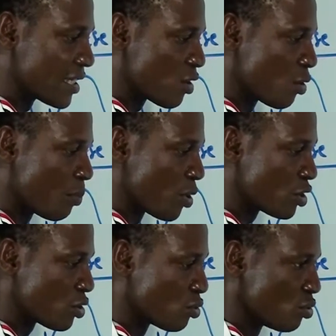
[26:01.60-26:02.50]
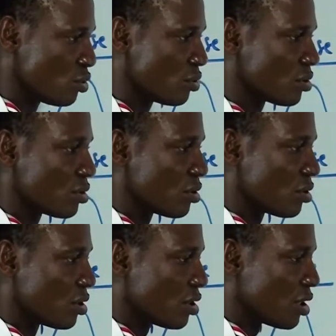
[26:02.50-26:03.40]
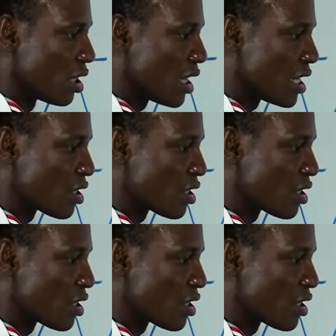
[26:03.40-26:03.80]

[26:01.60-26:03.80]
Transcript: 0.2, here is